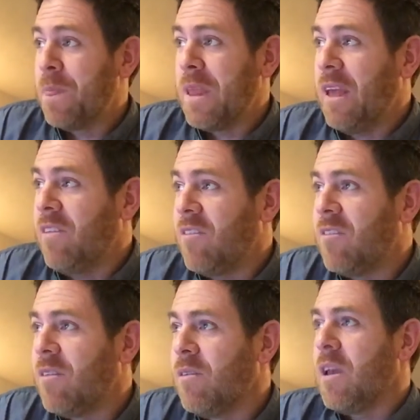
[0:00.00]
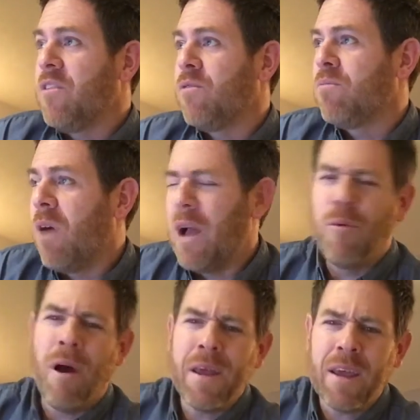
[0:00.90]
it's
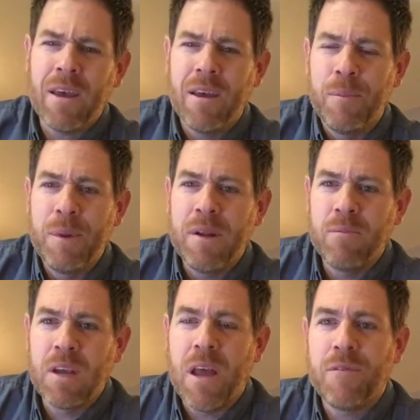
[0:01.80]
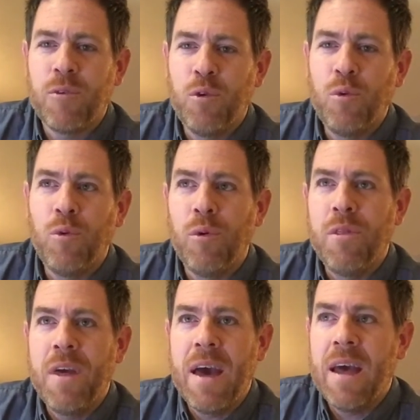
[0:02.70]
ironic but kind of cool
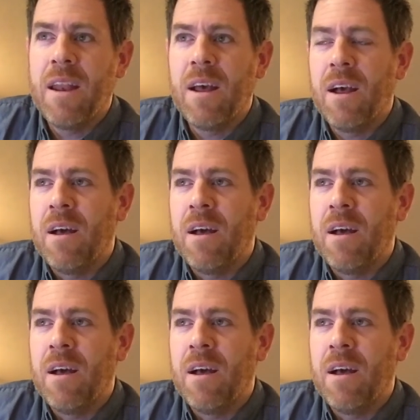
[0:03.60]
that